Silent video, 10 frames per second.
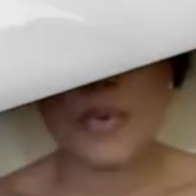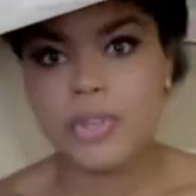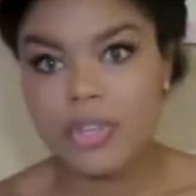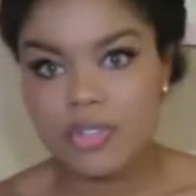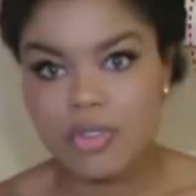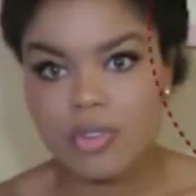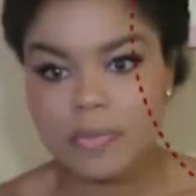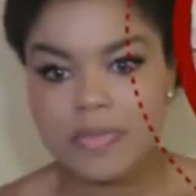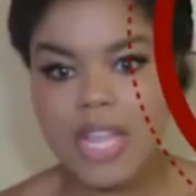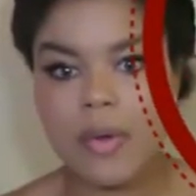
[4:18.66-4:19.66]
Birth
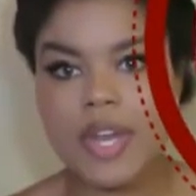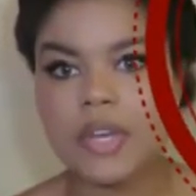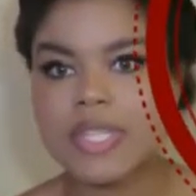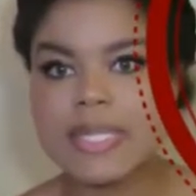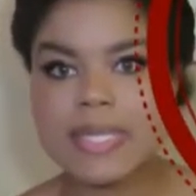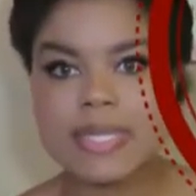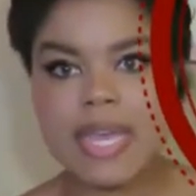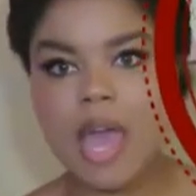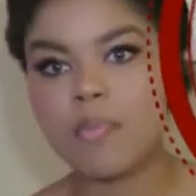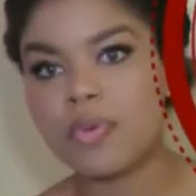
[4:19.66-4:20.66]
control. Now, I know this is
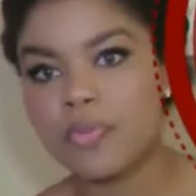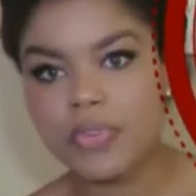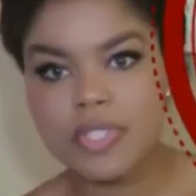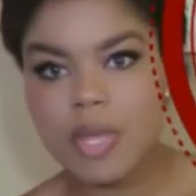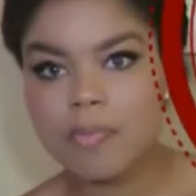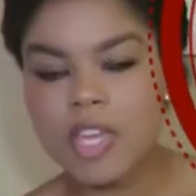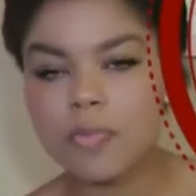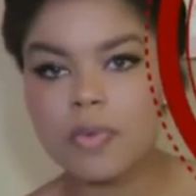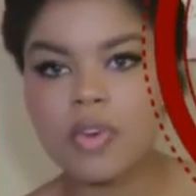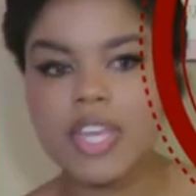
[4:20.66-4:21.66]
taboo for some
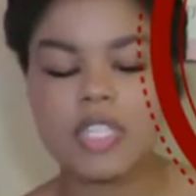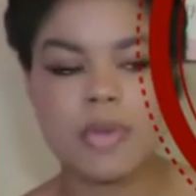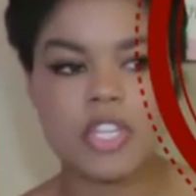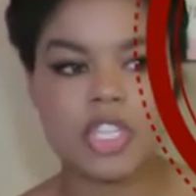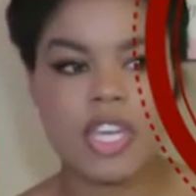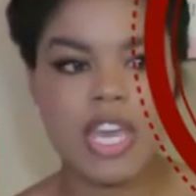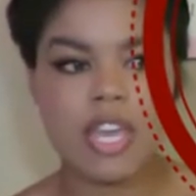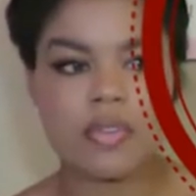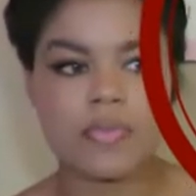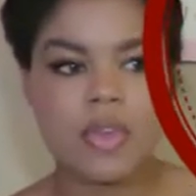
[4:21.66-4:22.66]
people, especially
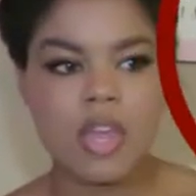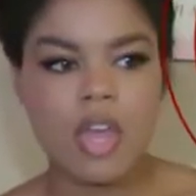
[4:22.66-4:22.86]
if